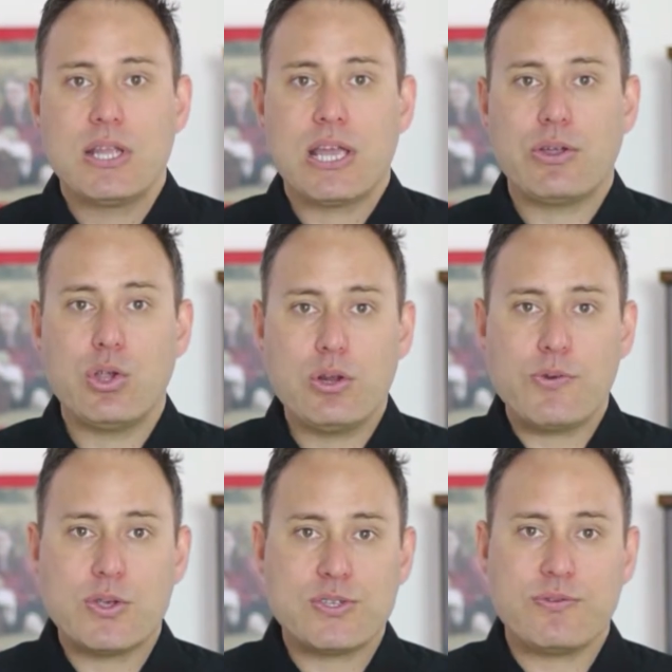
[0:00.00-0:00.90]
Now, a
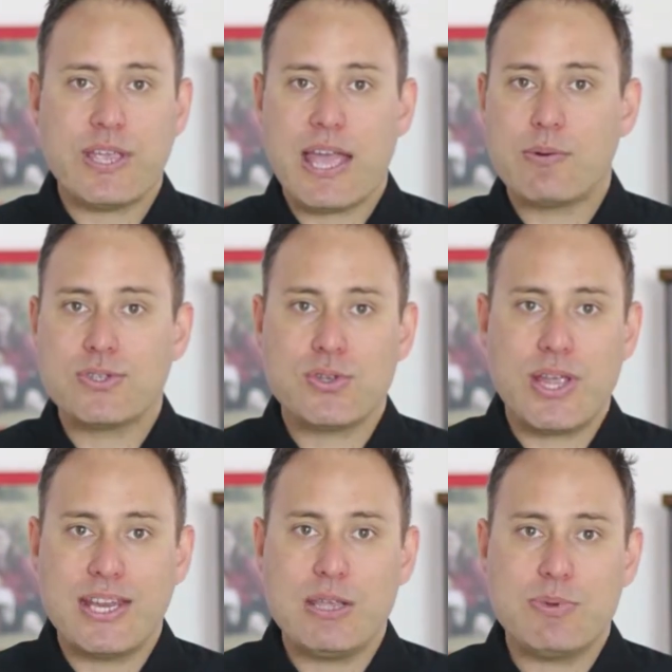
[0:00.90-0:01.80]
universal VA would suit
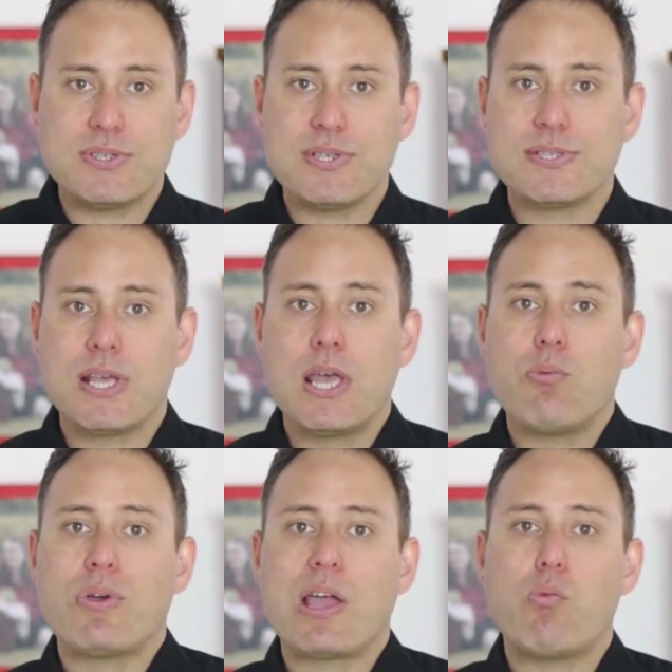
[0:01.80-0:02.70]
any business
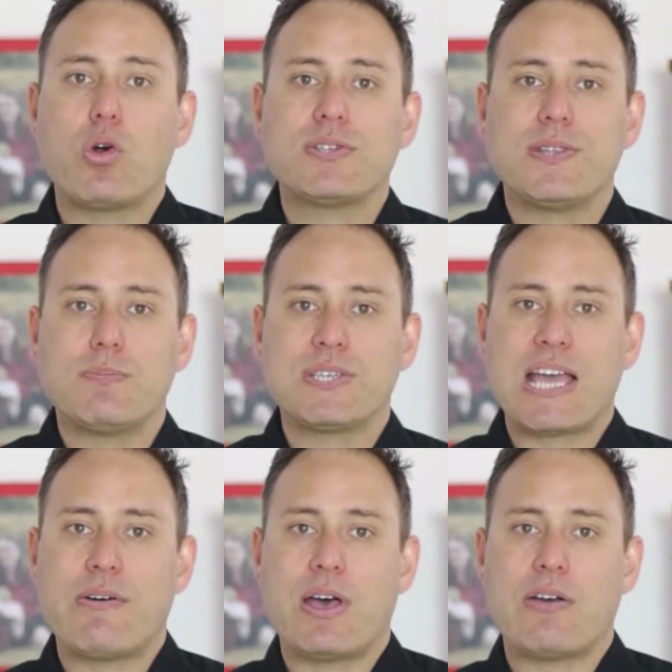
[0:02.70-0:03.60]
where they wanted them to
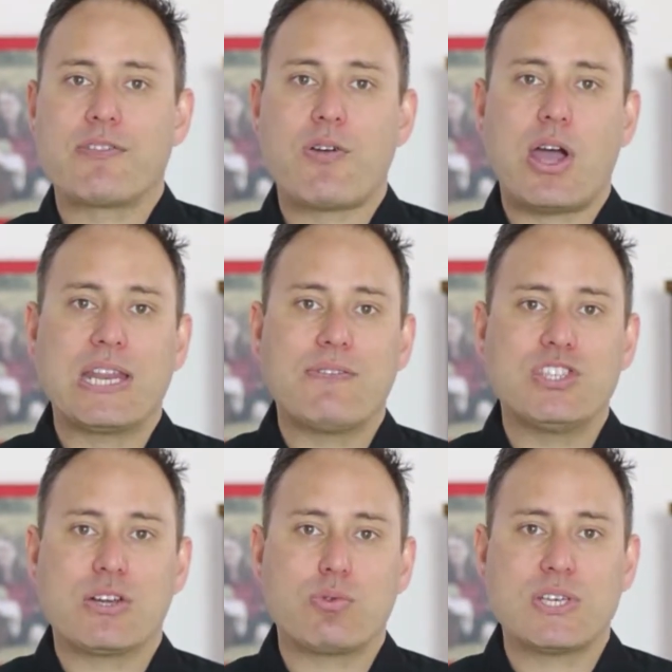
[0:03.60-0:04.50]
cover a variety of
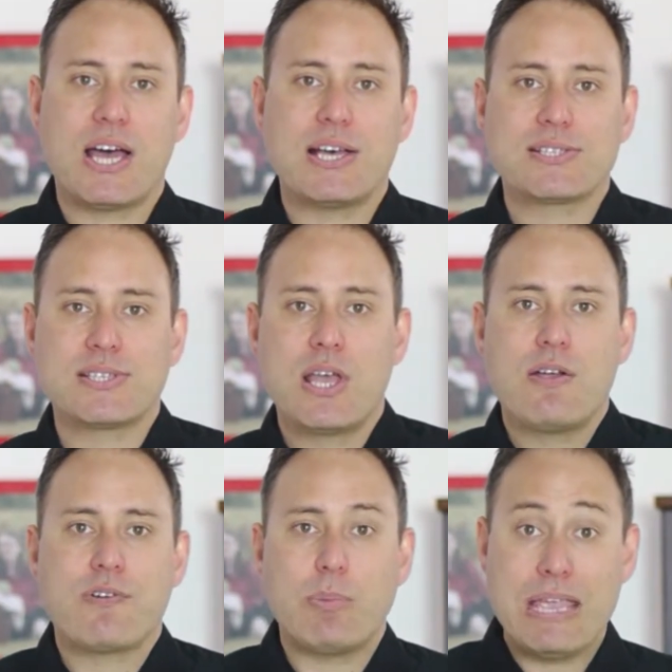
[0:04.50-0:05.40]
general tasks
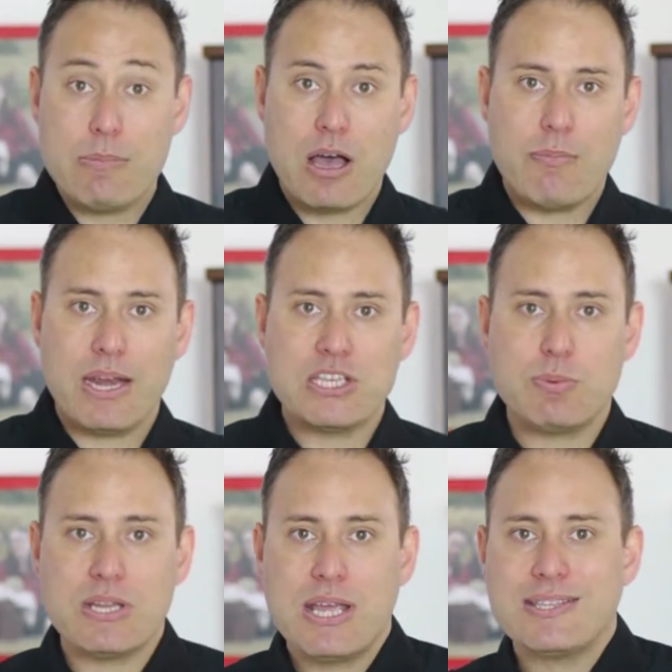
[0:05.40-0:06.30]
from email
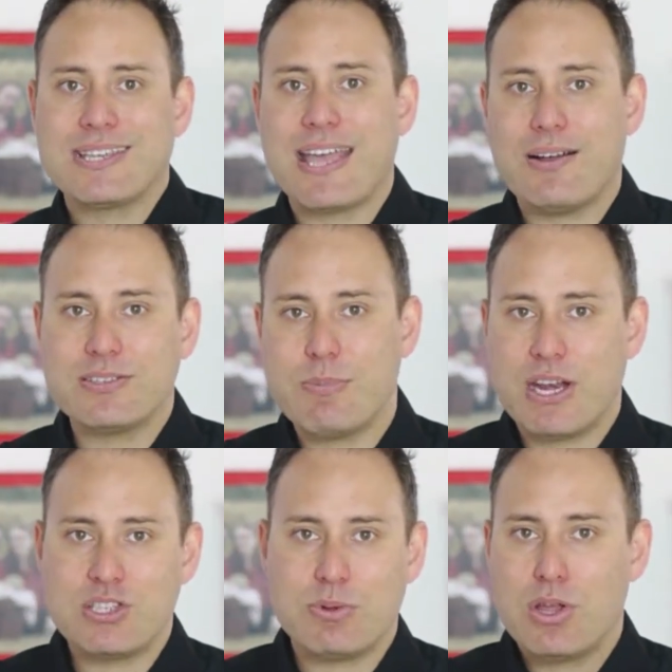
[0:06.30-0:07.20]
management to calendar
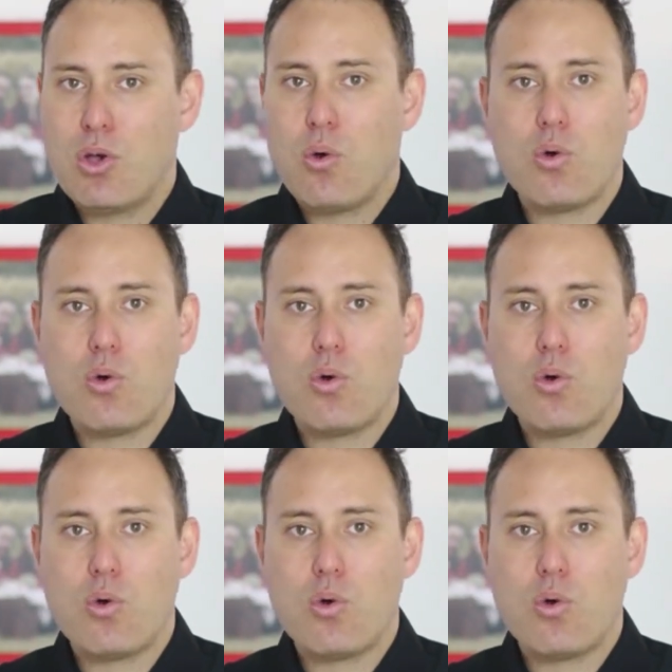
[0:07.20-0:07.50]
management,